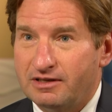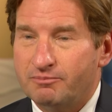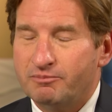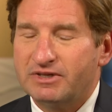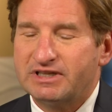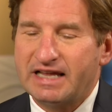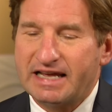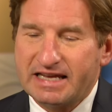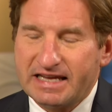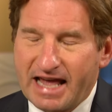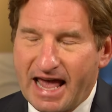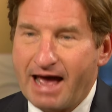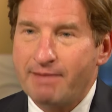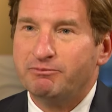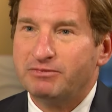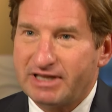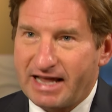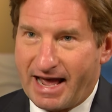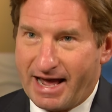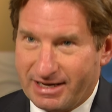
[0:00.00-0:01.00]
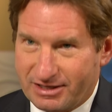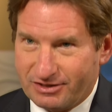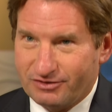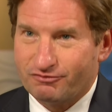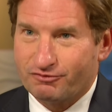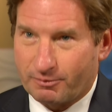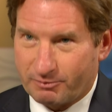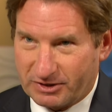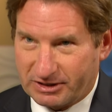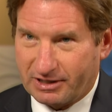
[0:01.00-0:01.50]
But they kept that
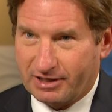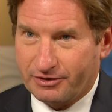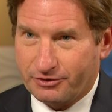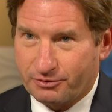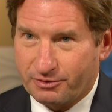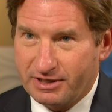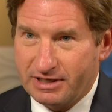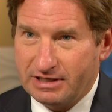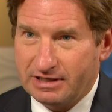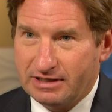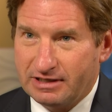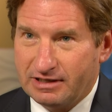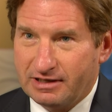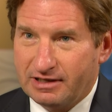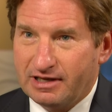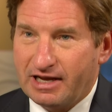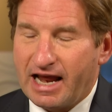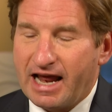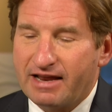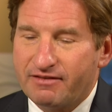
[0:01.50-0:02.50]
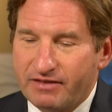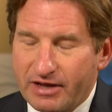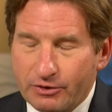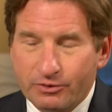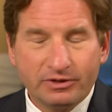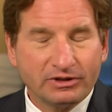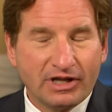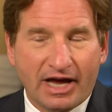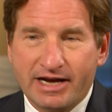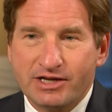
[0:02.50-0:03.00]
from the country. And
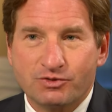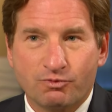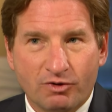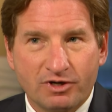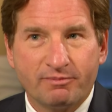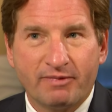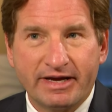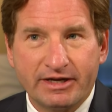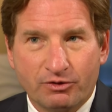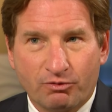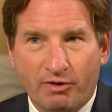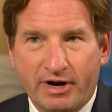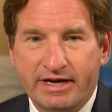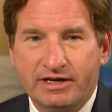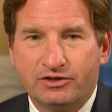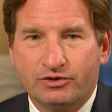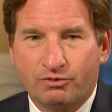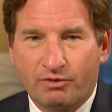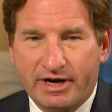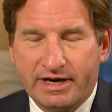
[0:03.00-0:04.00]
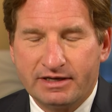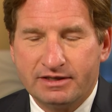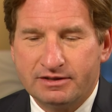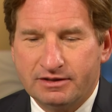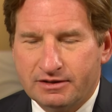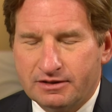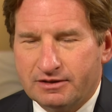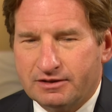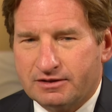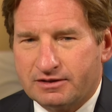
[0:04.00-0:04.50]
therein lies one of my great, great
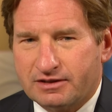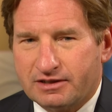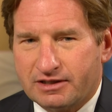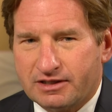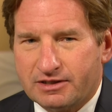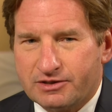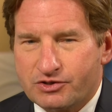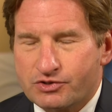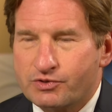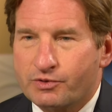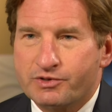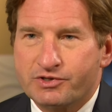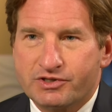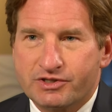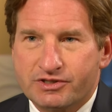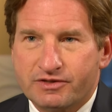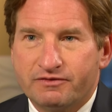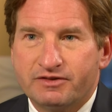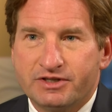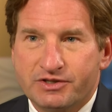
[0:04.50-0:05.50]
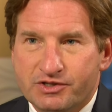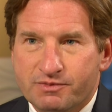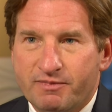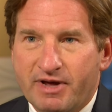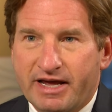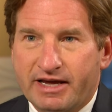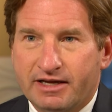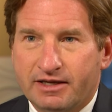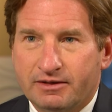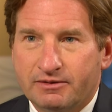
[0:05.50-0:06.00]
uh, sources of
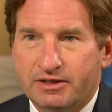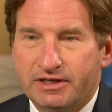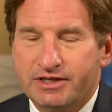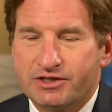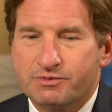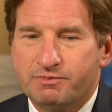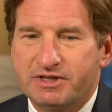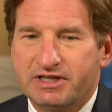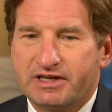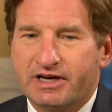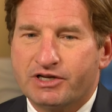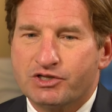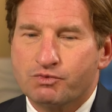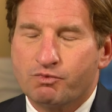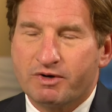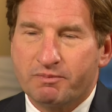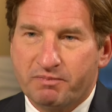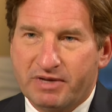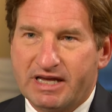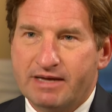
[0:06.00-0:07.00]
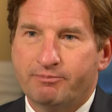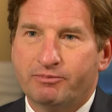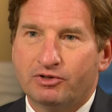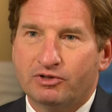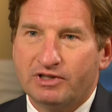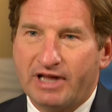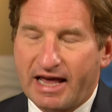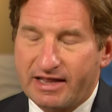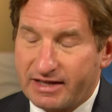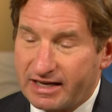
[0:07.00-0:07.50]
dismay, is because when
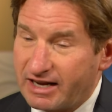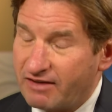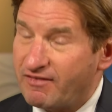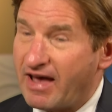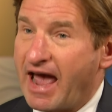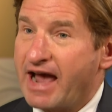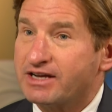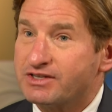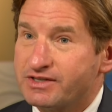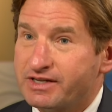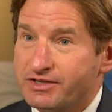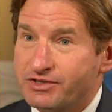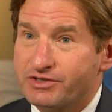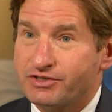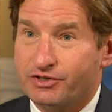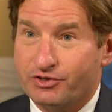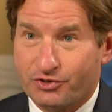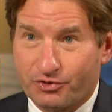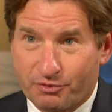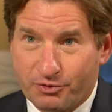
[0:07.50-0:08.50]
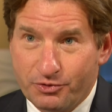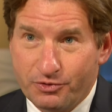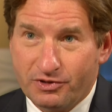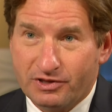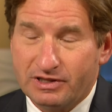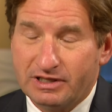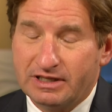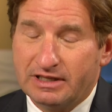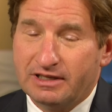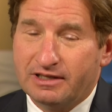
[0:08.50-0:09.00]
people have, that have access to
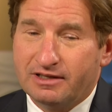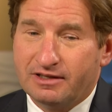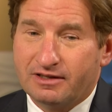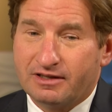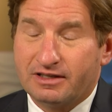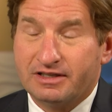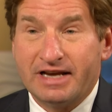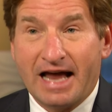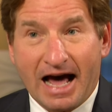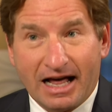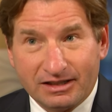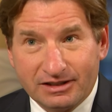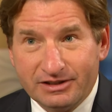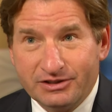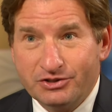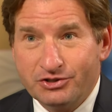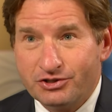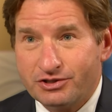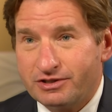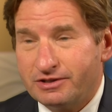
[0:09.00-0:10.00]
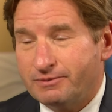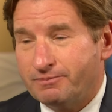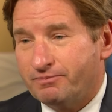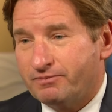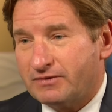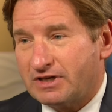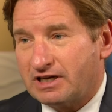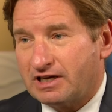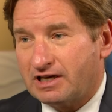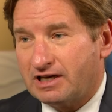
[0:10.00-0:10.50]
truth, knowledge,
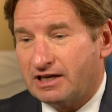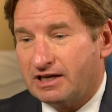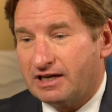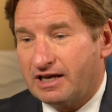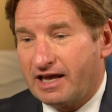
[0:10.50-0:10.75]
uh,